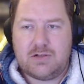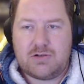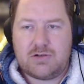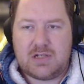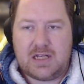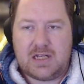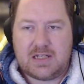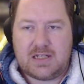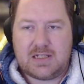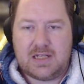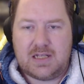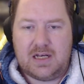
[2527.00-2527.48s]

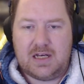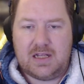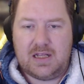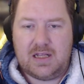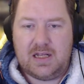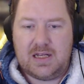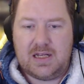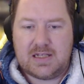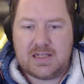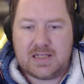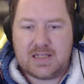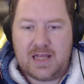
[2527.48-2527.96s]
interesting. As I said,
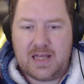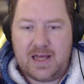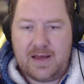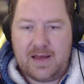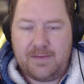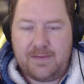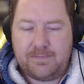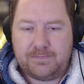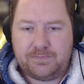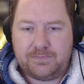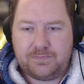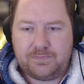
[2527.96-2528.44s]
it is
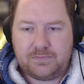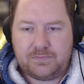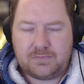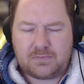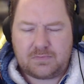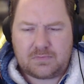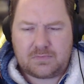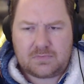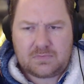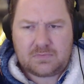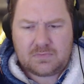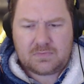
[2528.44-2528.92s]
there.
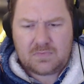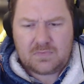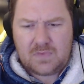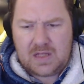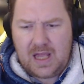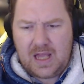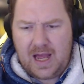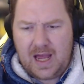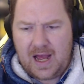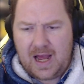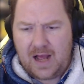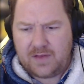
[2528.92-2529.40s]

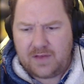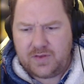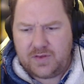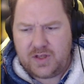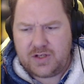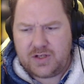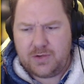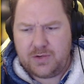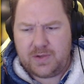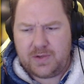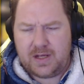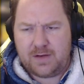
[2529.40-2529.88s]

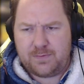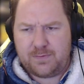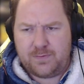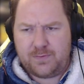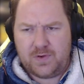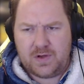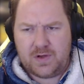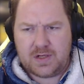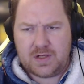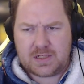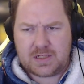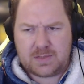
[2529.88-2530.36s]
They're doing it
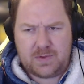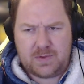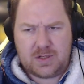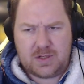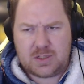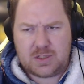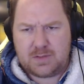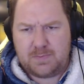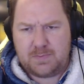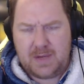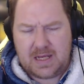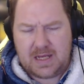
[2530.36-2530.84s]
for
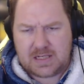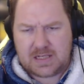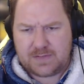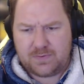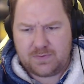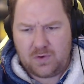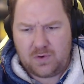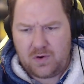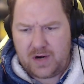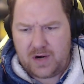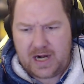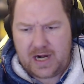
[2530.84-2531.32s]
Switch,
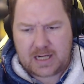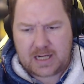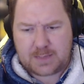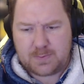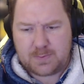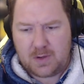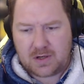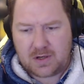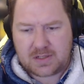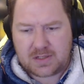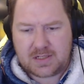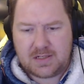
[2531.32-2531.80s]
PS4, and
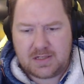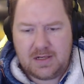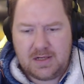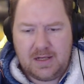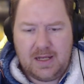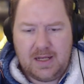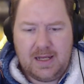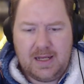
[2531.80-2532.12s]
Xbox.